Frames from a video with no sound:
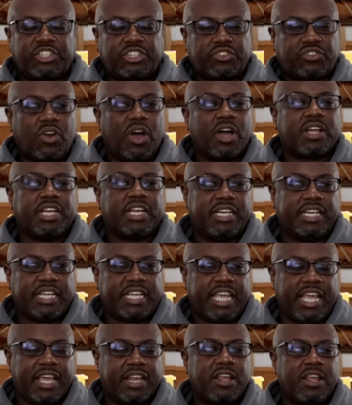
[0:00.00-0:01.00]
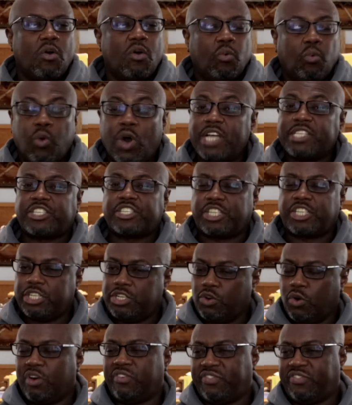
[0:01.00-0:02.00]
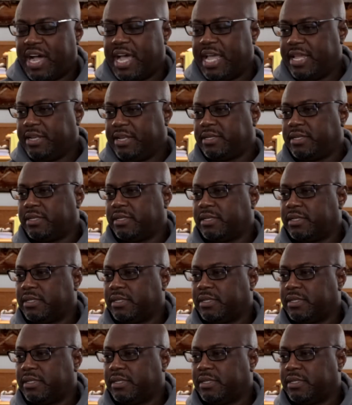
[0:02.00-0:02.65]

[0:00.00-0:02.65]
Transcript: struggling again, what's your fight?